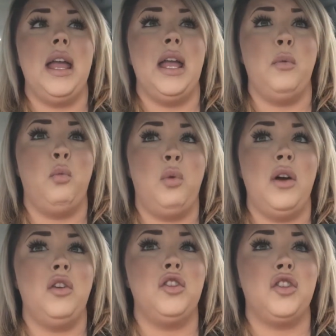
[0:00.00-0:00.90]
it
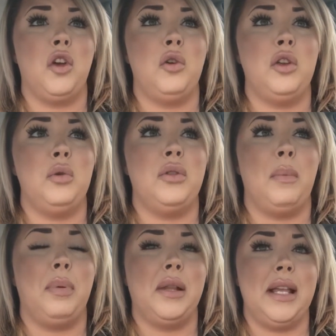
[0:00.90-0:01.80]
will show you the
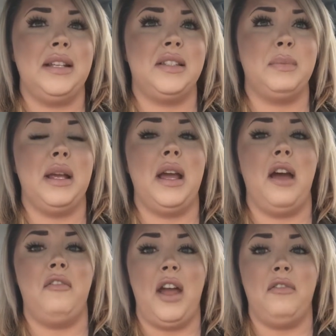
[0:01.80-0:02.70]
placement
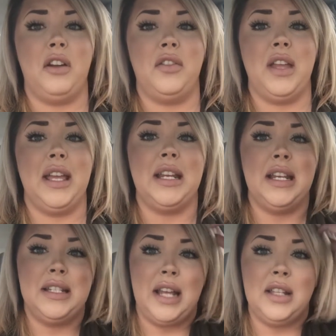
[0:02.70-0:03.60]
of everything, and
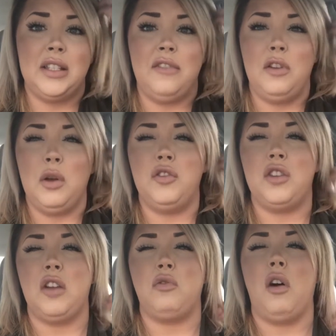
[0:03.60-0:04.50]
it does give you a
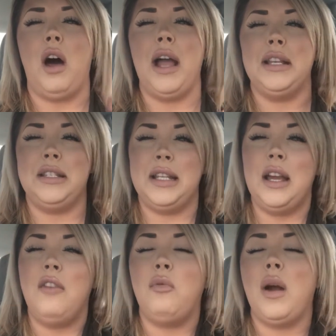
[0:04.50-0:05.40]
general
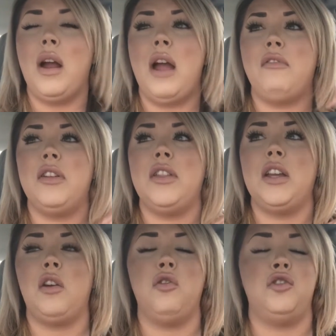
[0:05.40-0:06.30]
idea of where
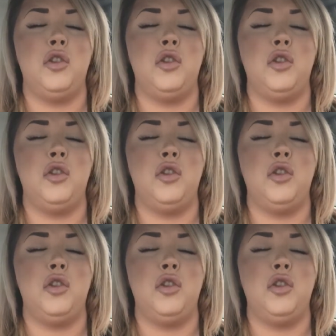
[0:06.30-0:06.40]
everything goes.